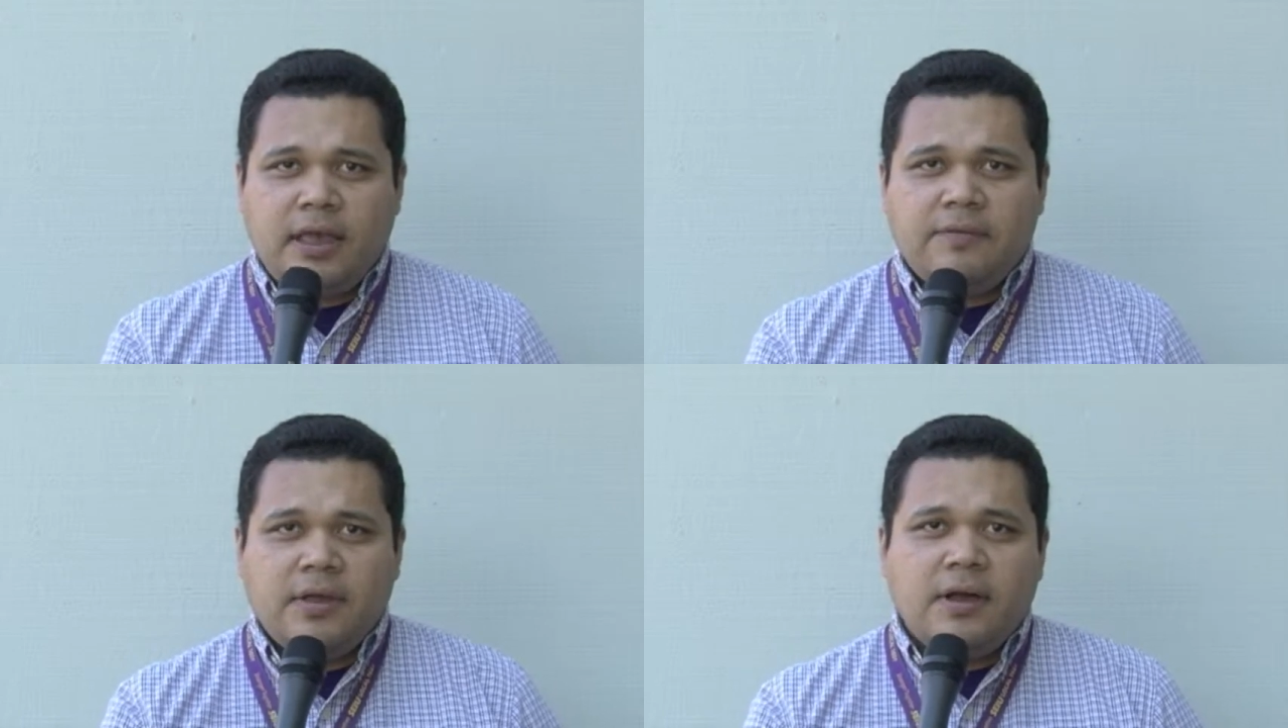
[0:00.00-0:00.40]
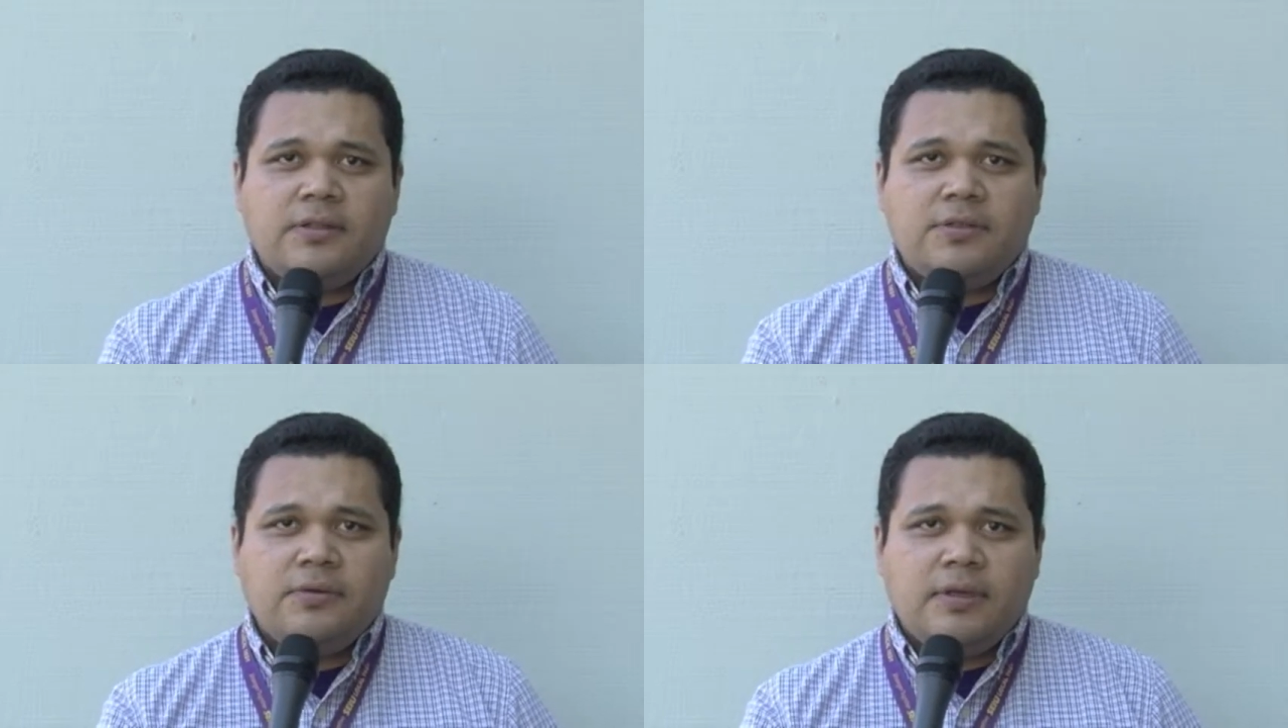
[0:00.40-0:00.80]
having
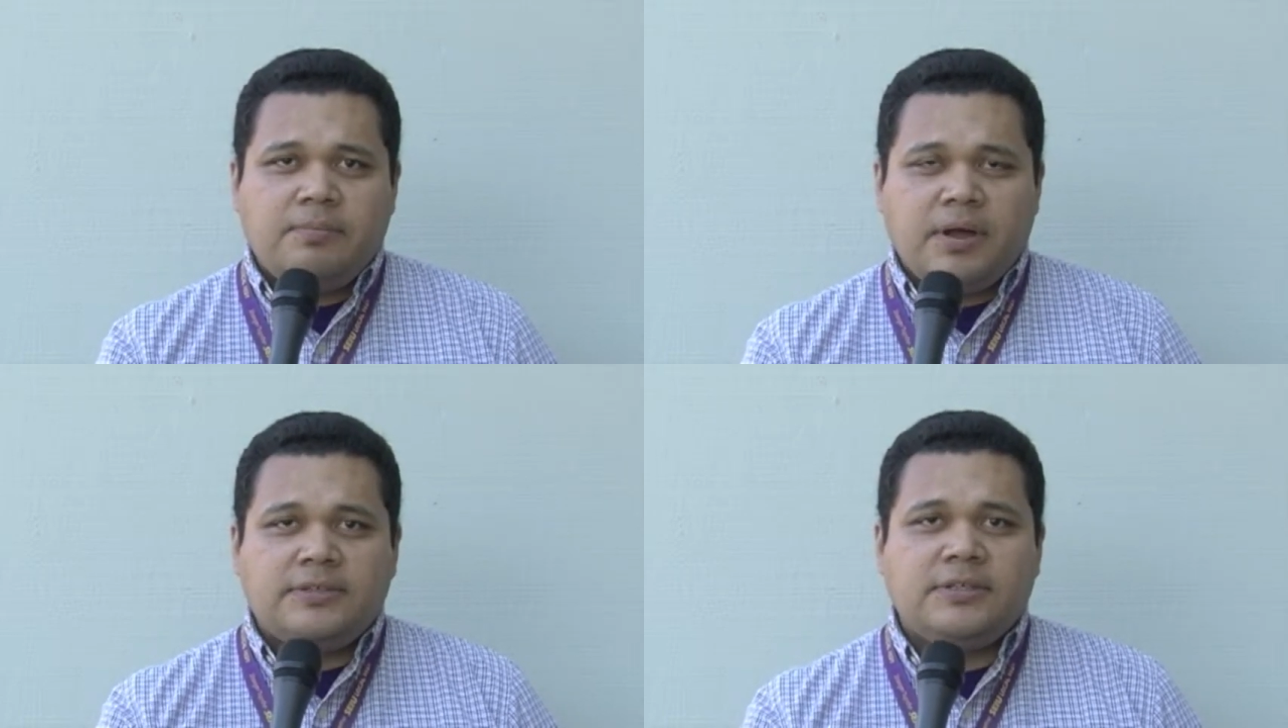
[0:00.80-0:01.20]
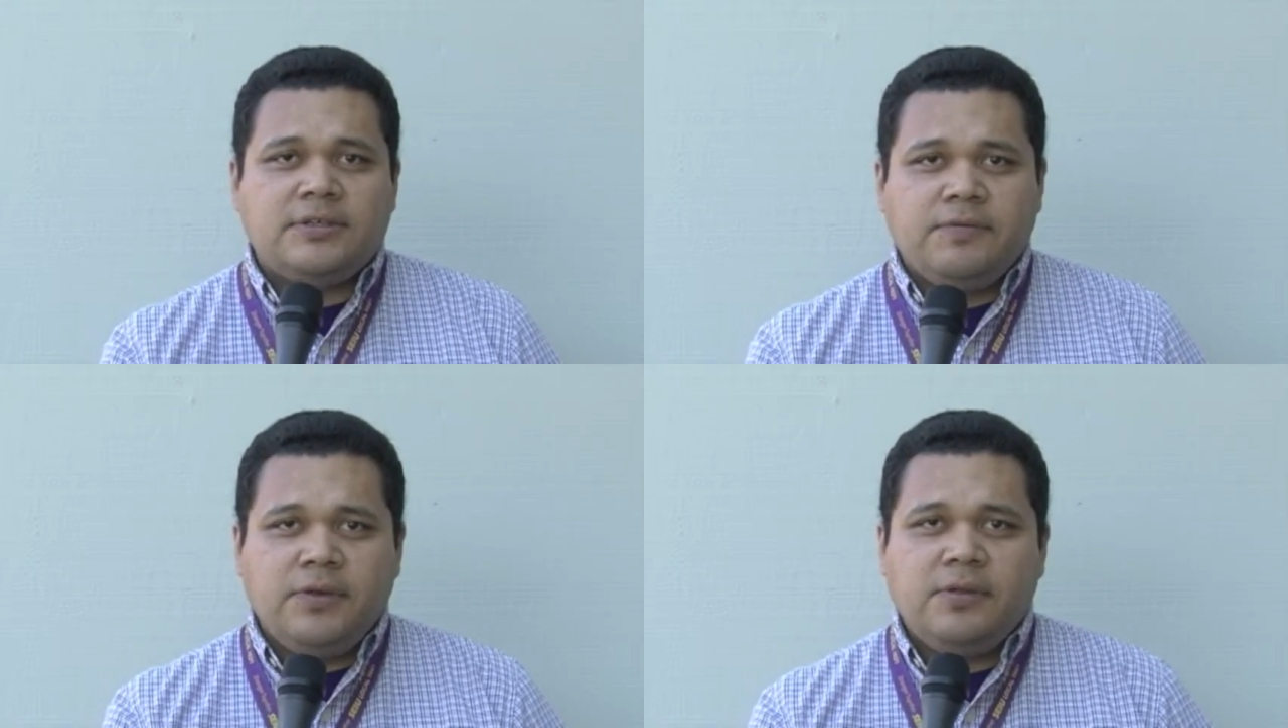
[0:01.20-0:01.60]
gone through the
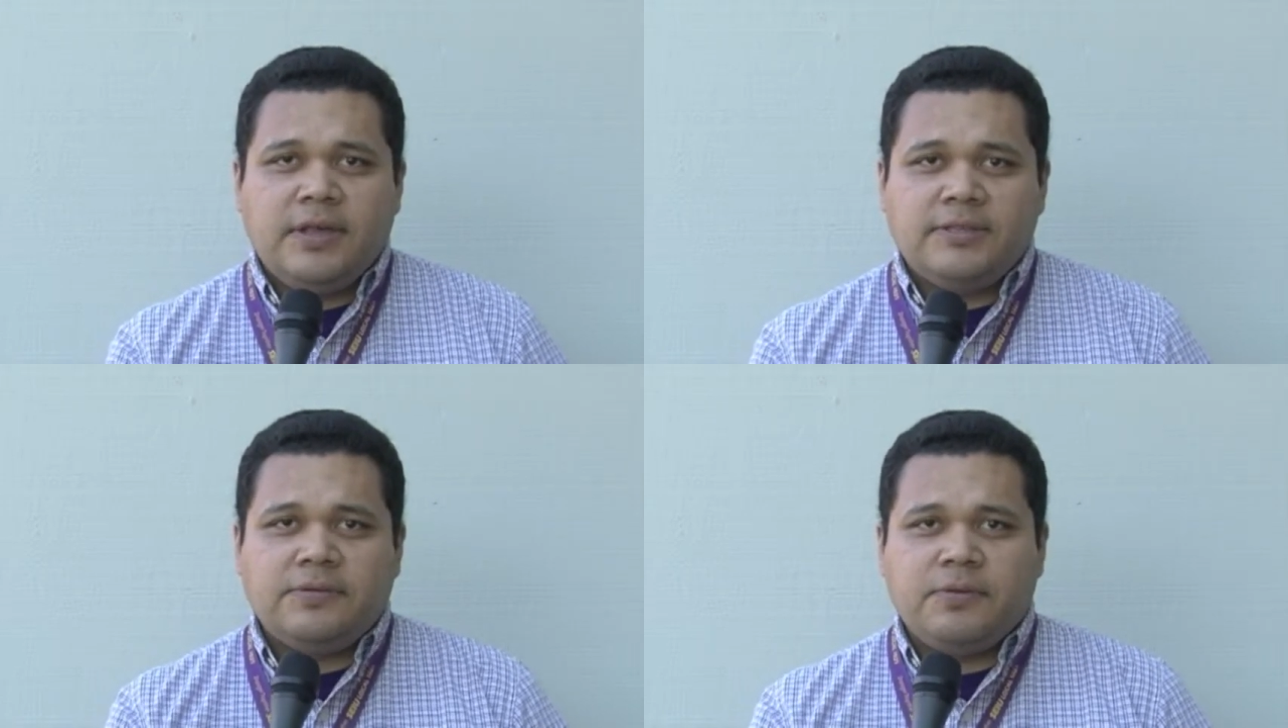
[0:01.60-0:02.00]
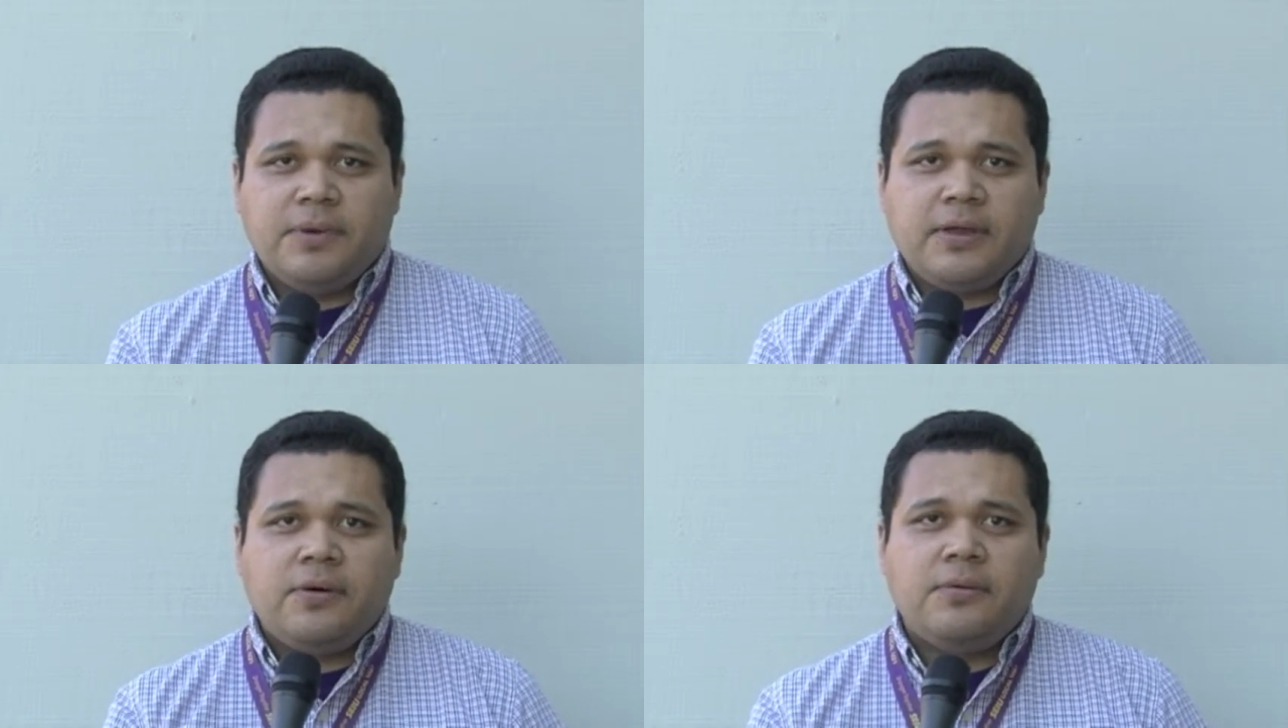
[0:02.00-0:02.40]
process of unionizing
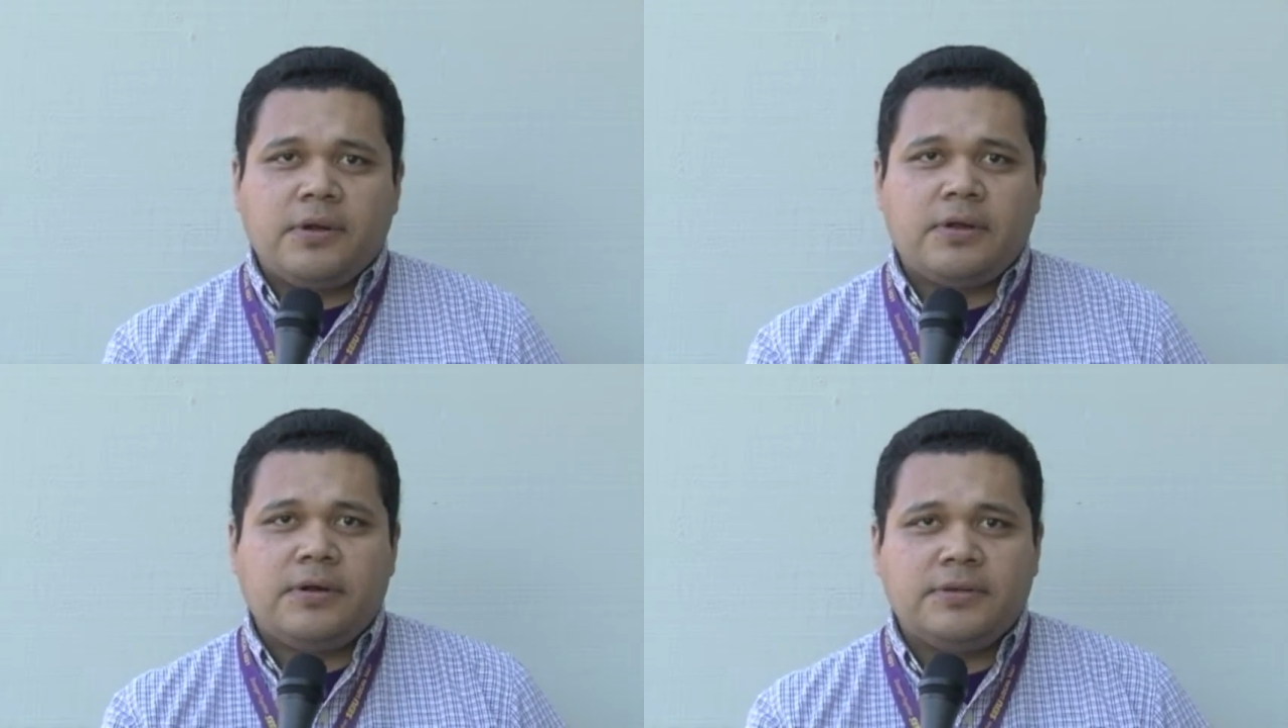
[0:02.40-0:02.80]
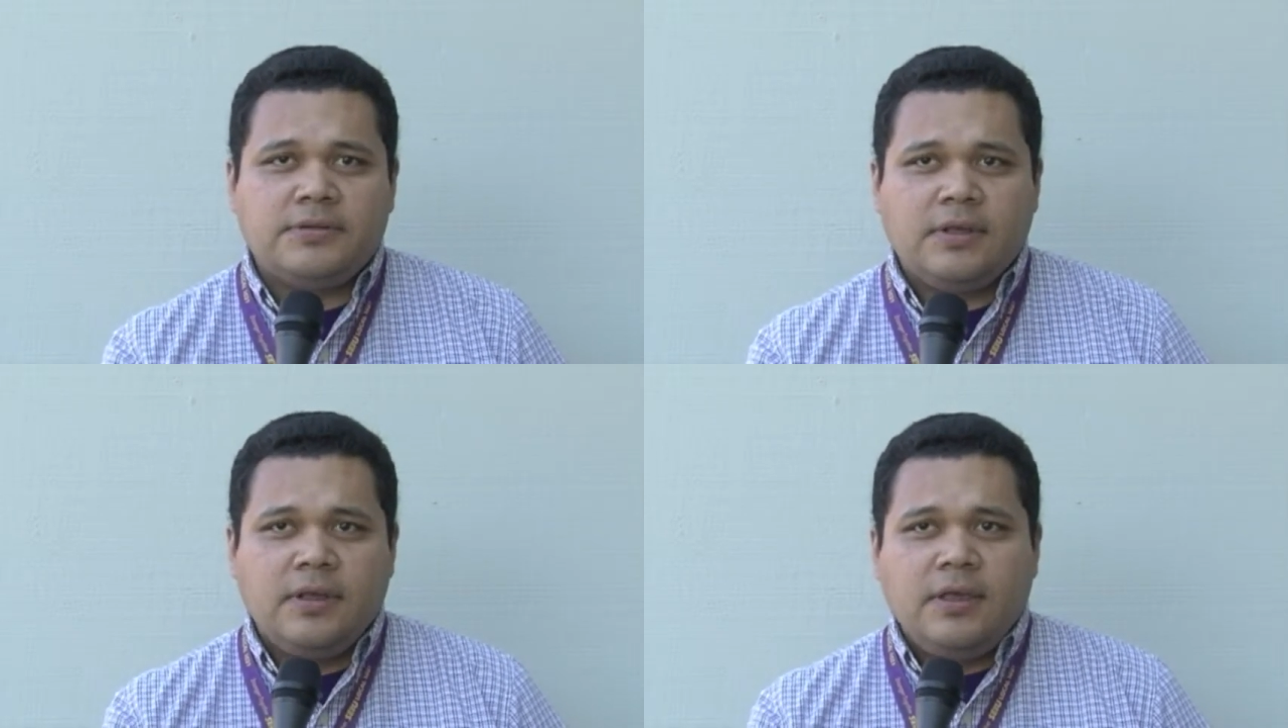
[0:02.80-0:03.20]
with my coworkers,